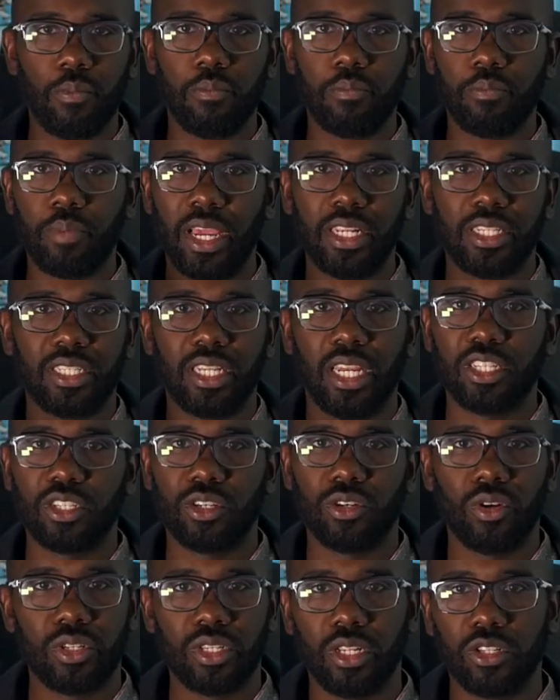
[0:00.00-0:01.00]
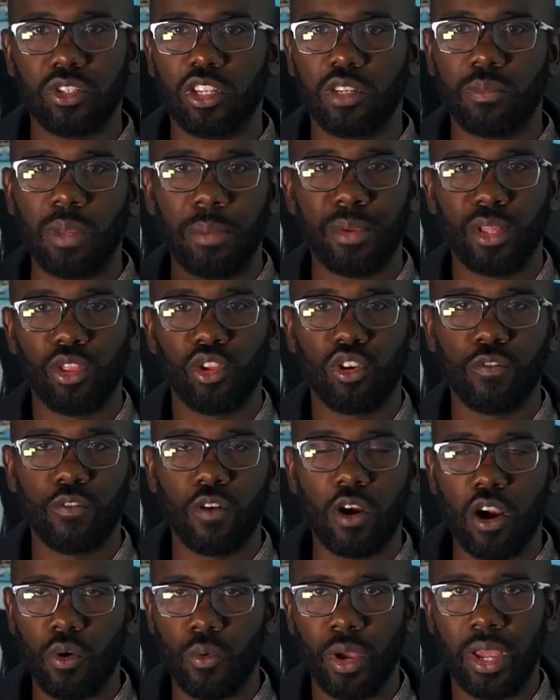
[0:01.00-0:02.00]
base station or sensors might be a little
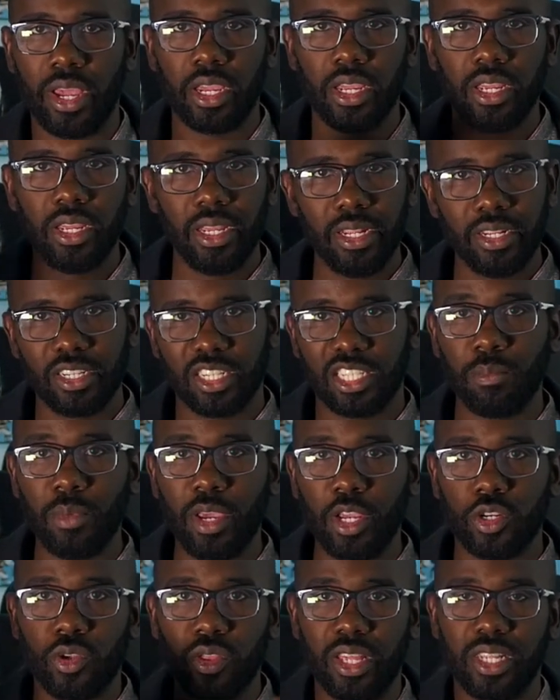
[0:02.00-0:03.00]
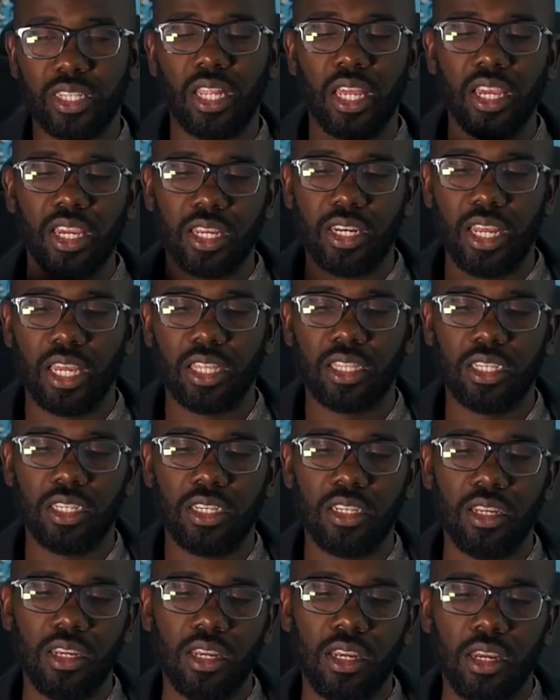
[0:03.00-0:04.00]
far away, just to make sure they stay connected.
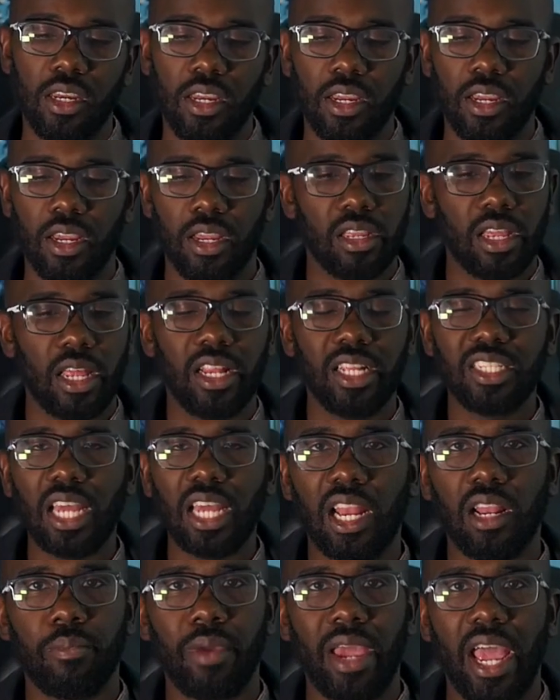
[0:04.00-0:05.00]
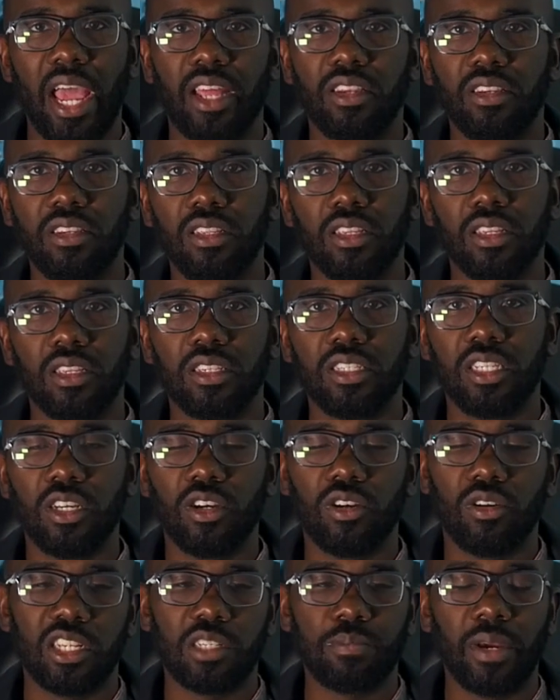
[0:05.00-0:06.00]
And that's a bad
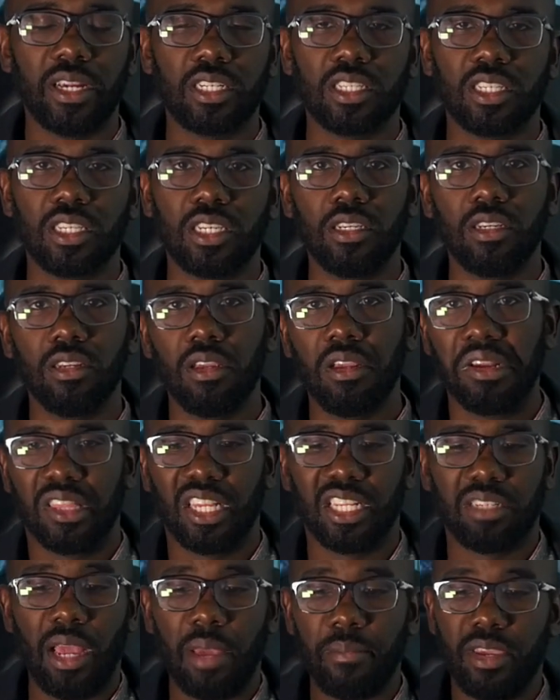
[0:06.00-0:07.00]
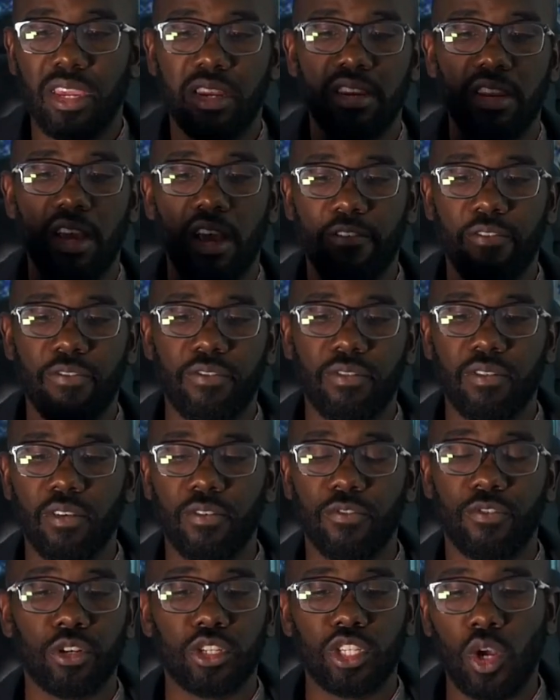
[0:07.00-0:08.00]
deal, especially this might be enough
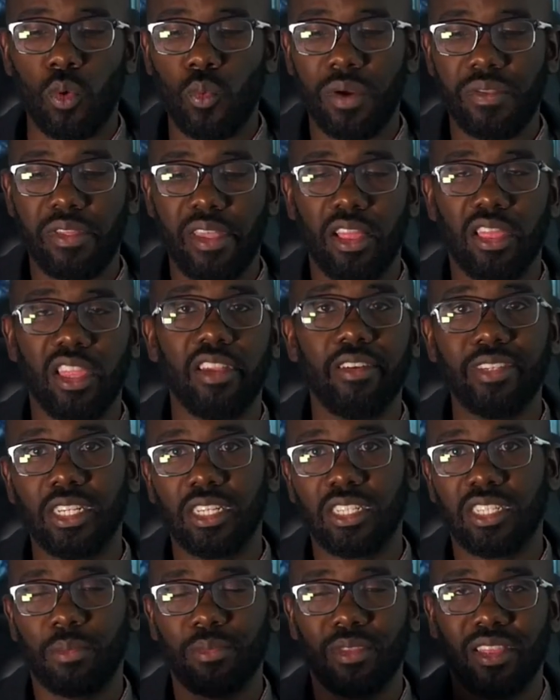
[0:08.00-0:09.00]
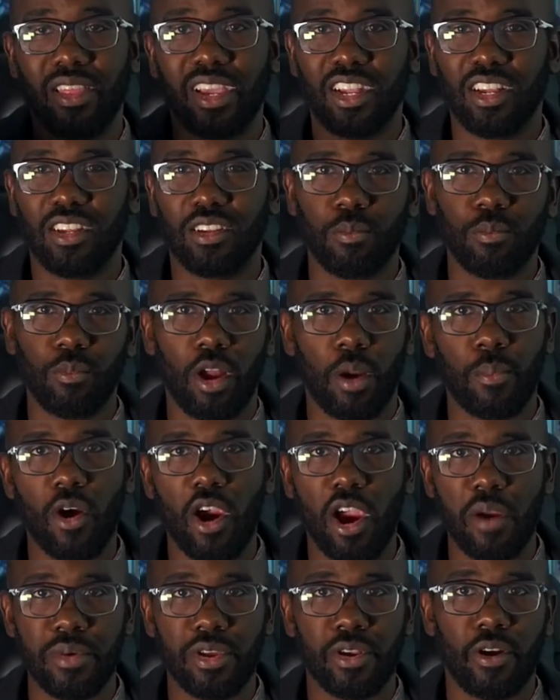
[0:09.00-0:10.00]
for someone that lives in something like an
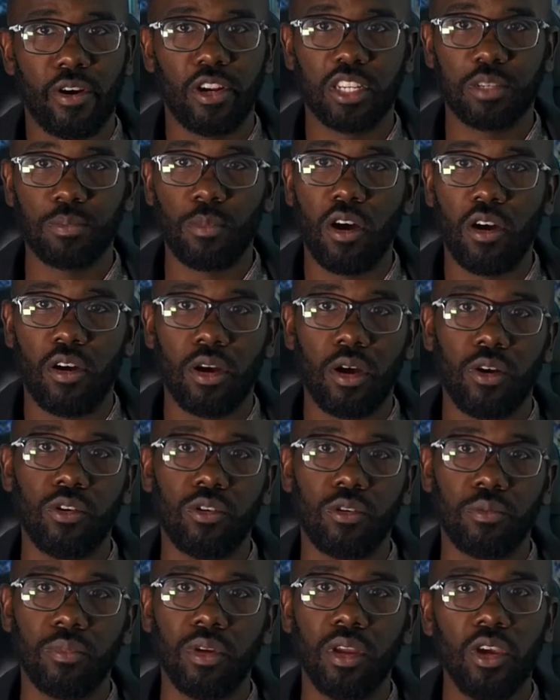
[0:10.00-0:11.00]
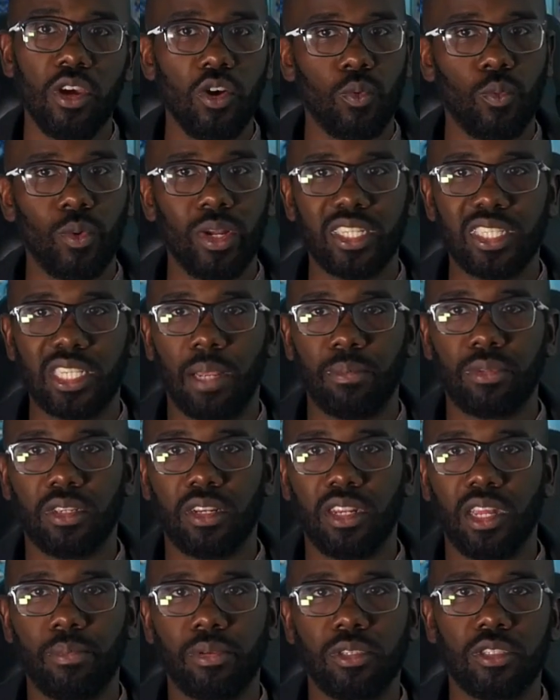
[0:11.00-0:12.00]
apartment or a small home. We stepped it
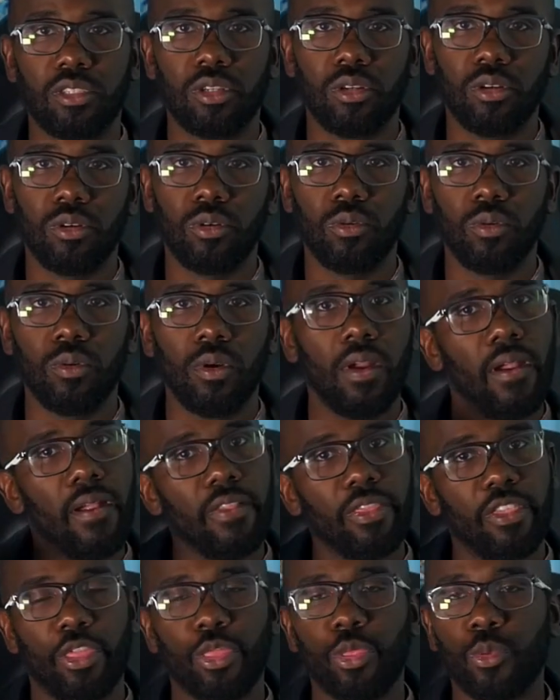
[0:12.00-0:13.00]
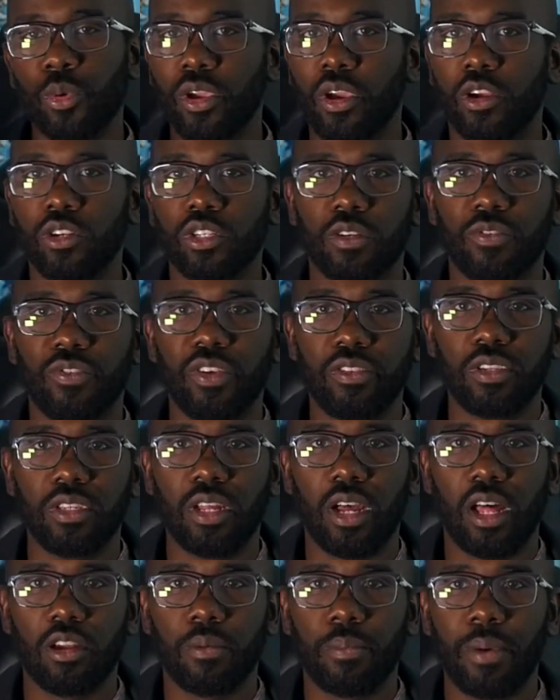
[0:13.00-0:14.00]
up to the
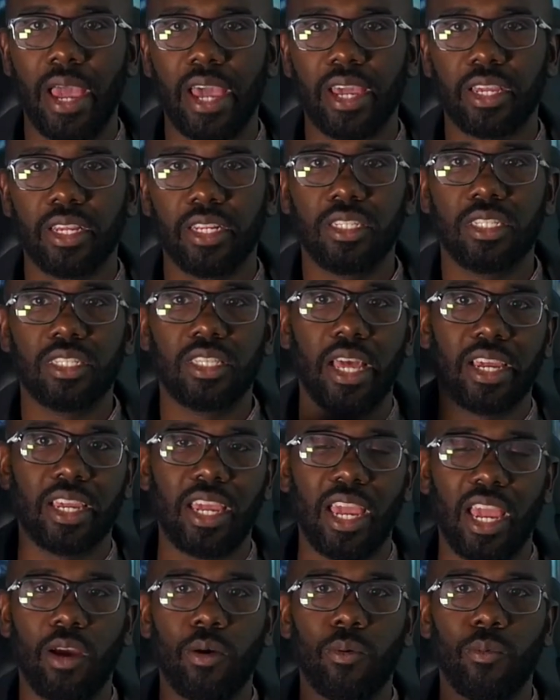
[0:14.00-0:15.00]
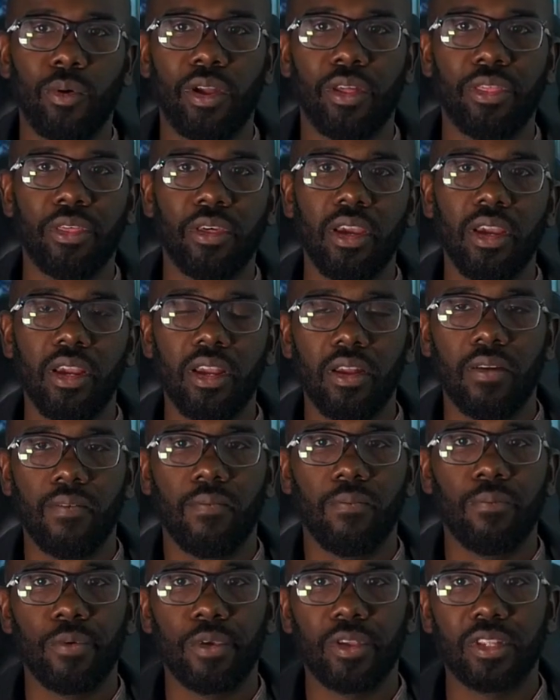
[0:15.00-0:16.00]
$350 package that came with
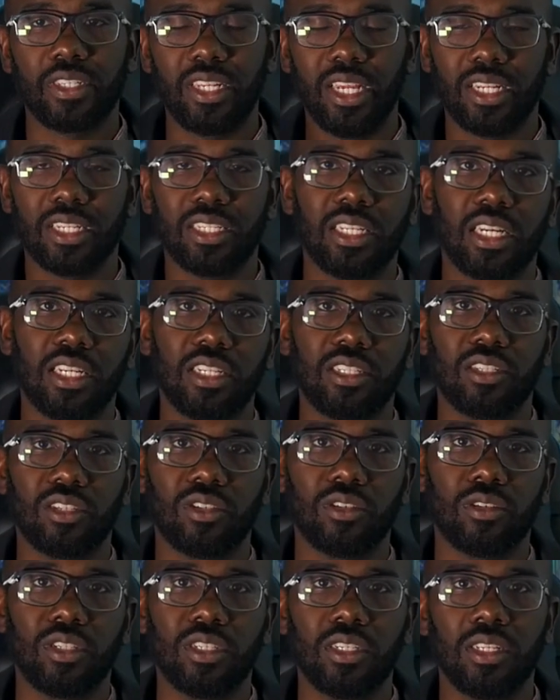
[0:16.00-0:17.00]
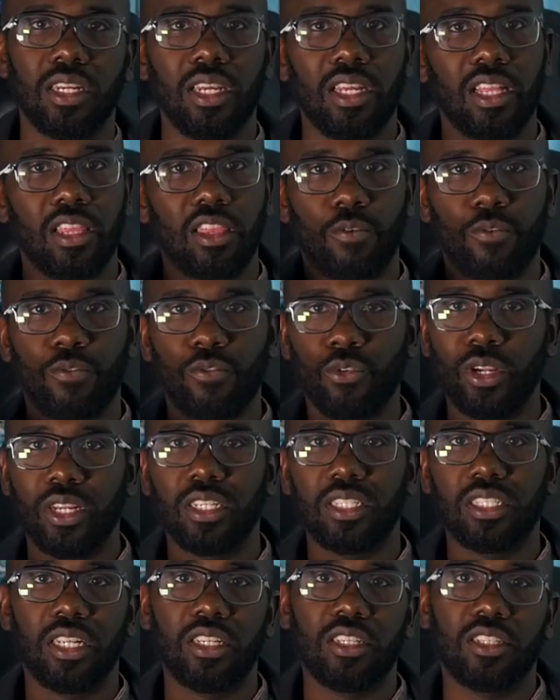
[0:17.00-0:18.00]
6 sensors, the freeze
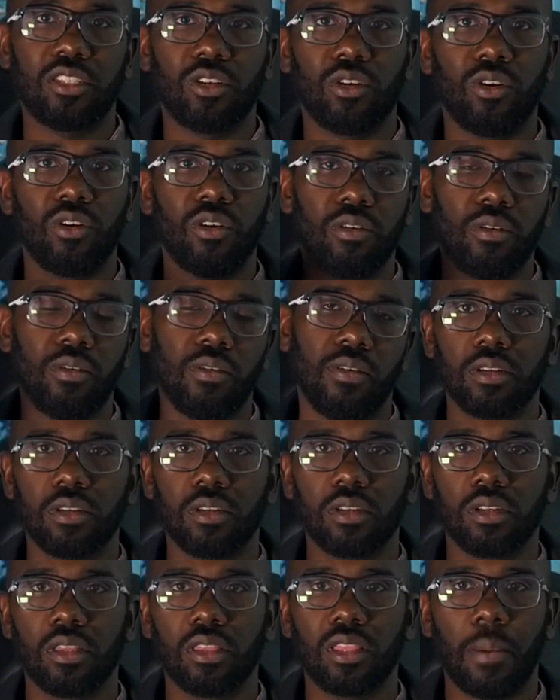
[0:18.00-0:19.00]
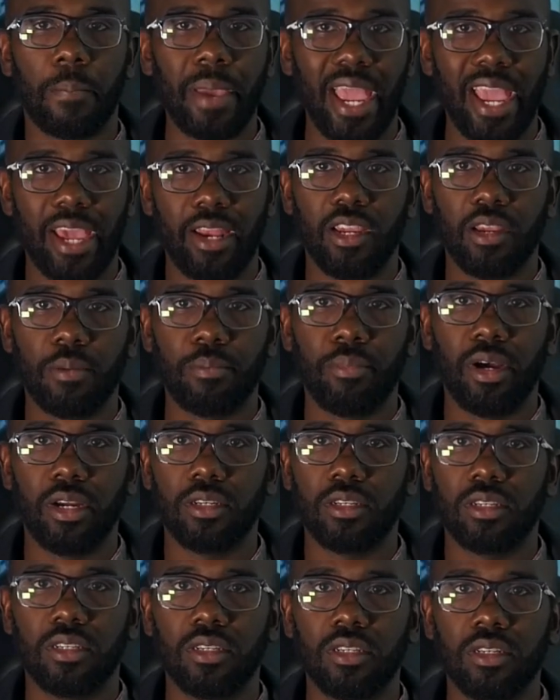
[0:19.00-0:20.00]
sensor, the panic
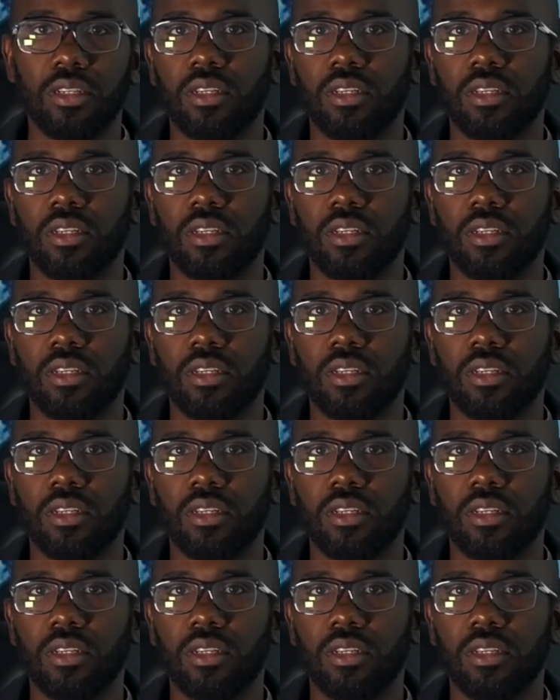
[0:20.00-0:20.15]
button,